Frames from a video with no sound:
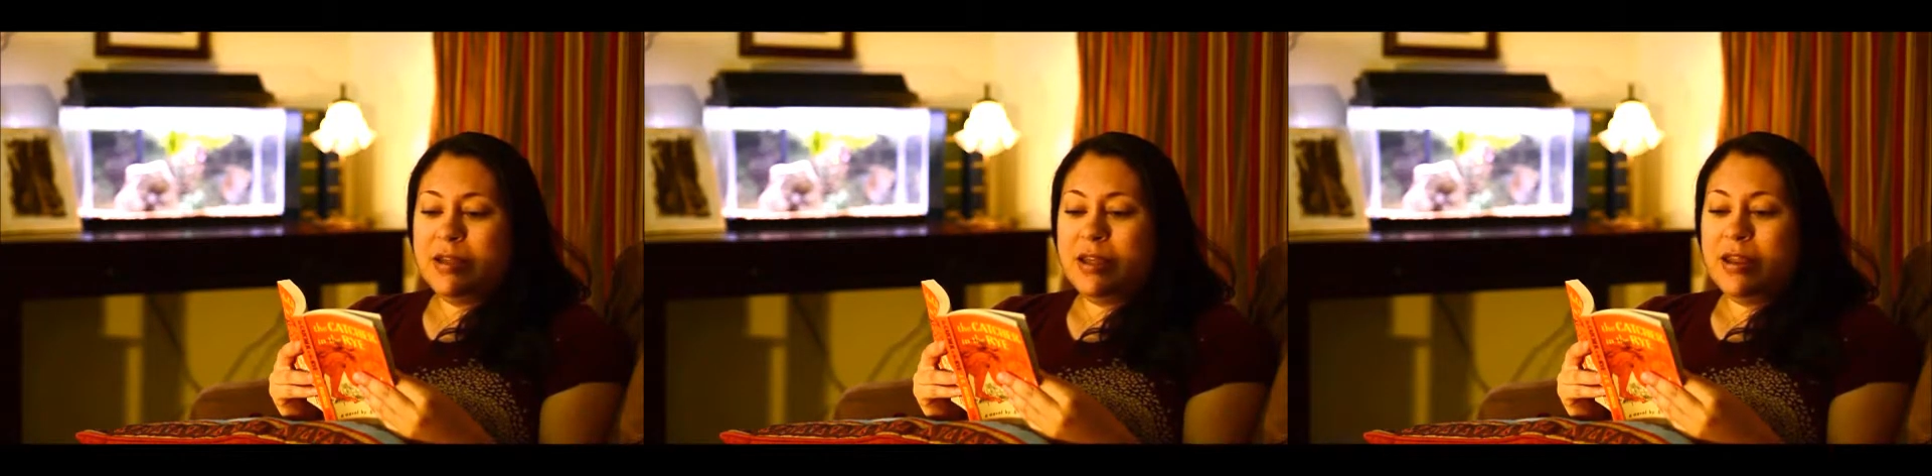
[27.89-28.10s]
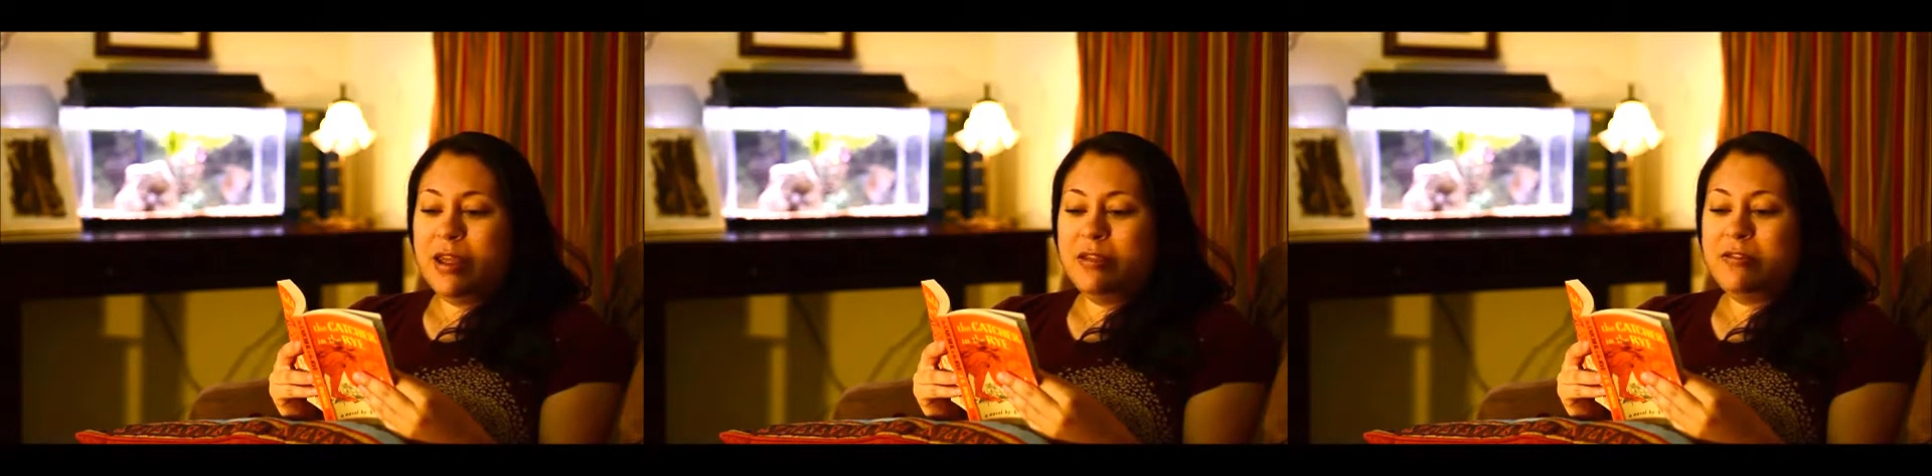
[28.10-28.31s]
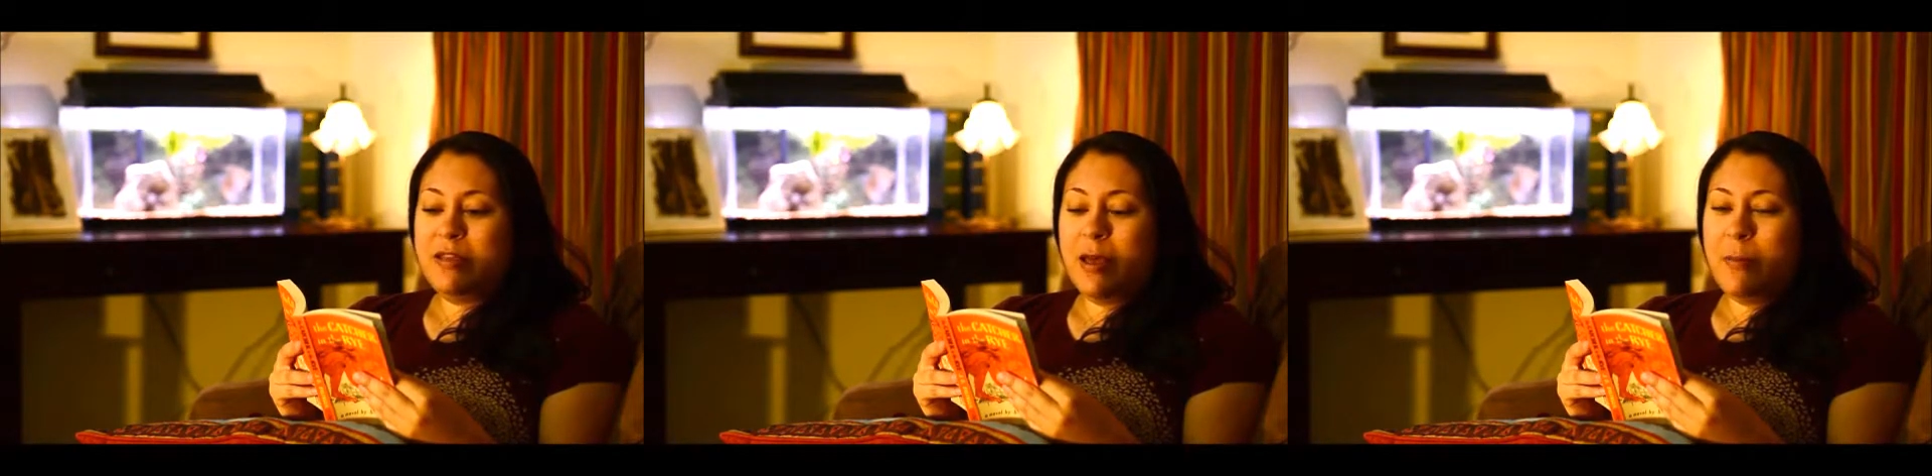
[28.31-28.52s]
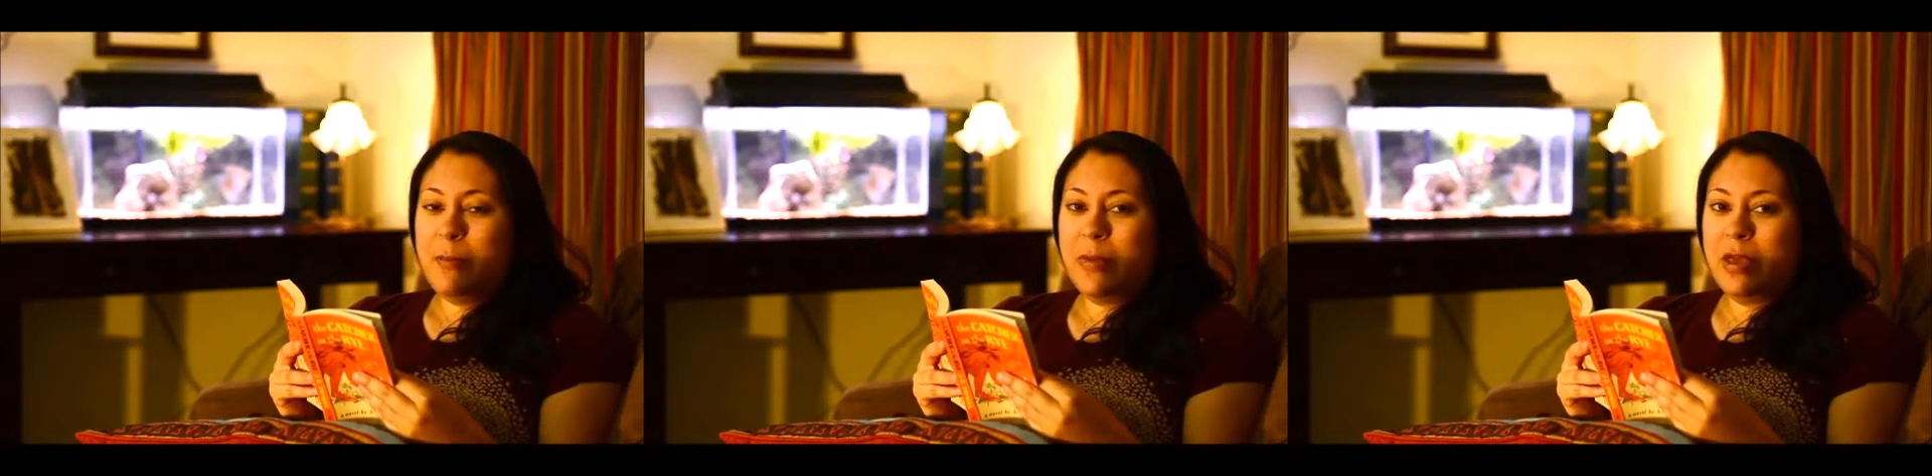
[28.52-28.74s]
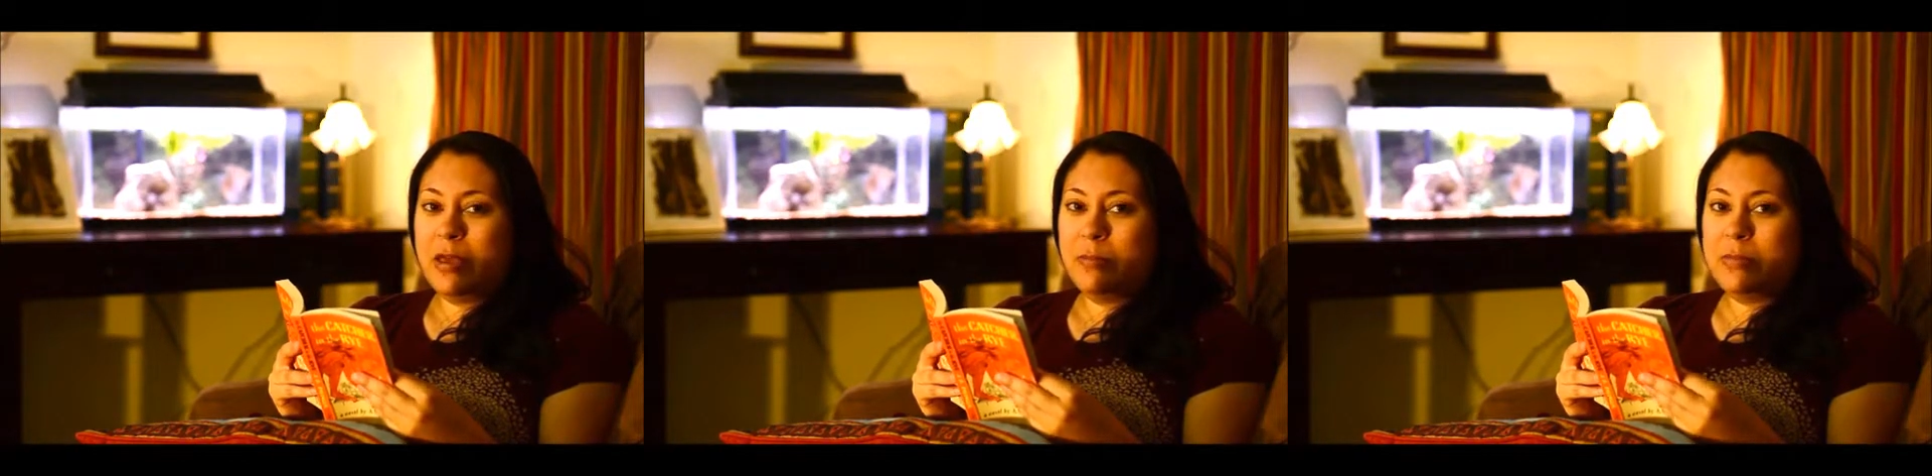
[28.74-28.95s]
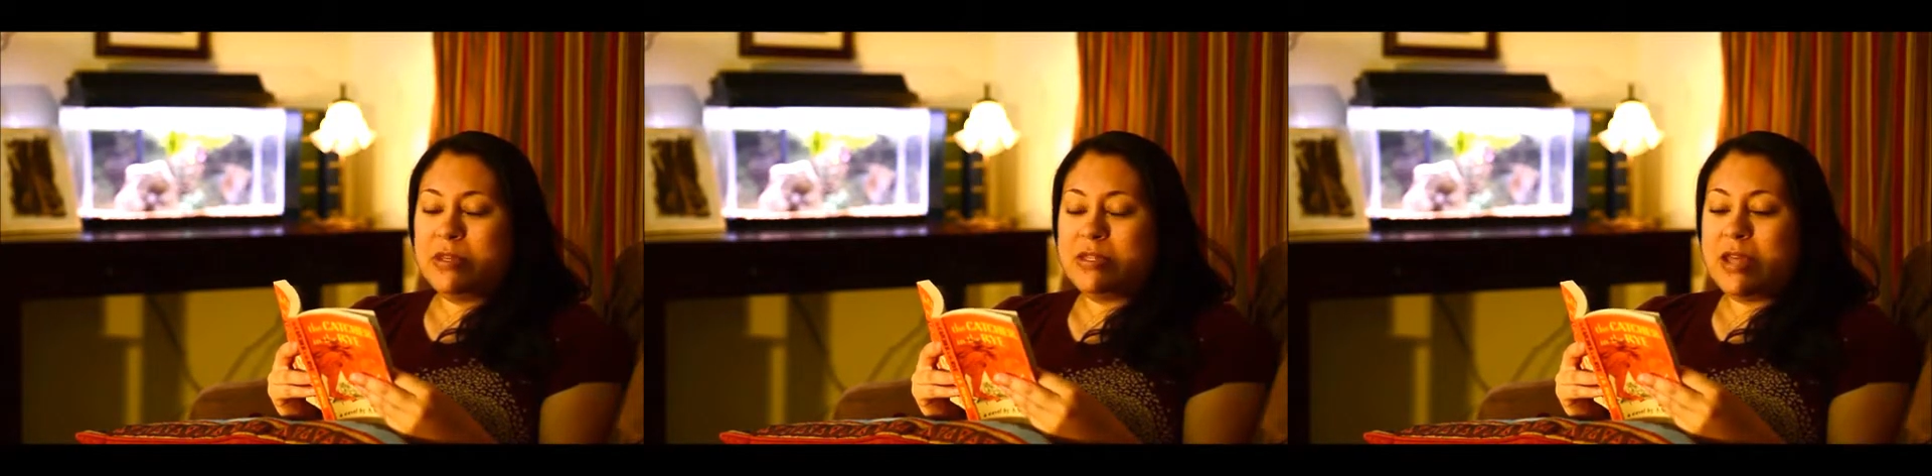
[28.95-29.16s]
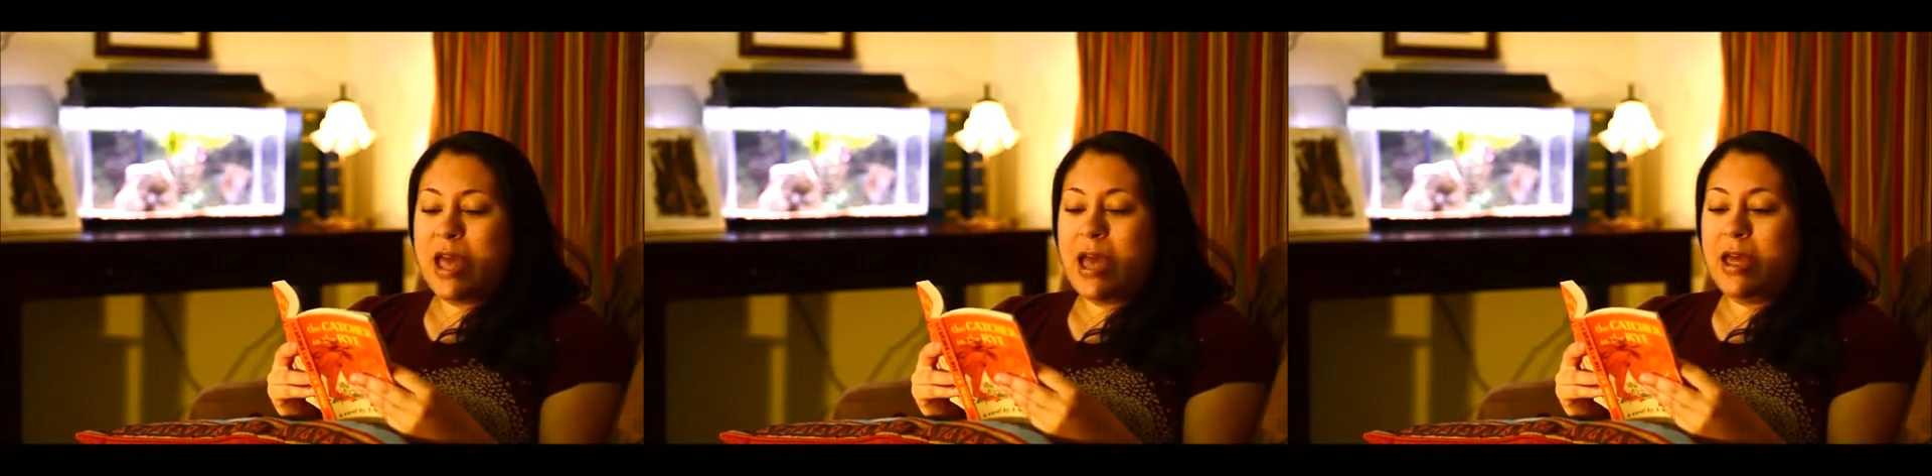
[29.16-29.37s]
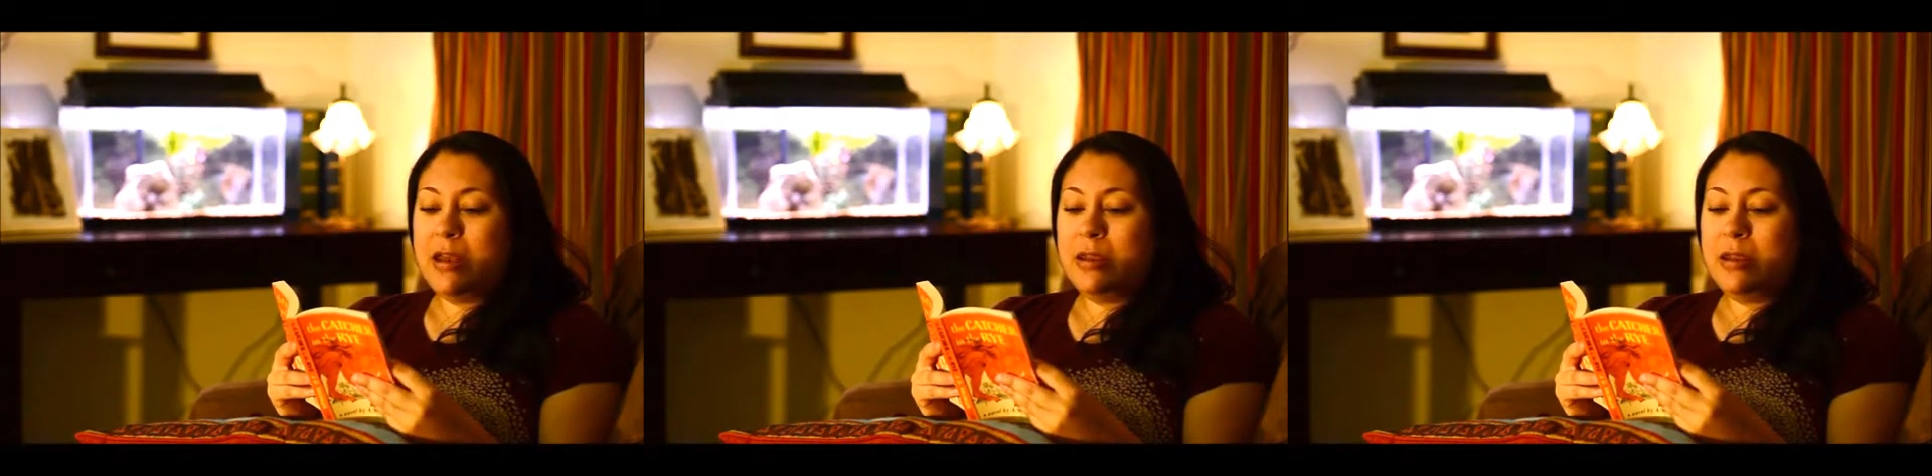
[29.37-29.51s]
it ends up making me sad.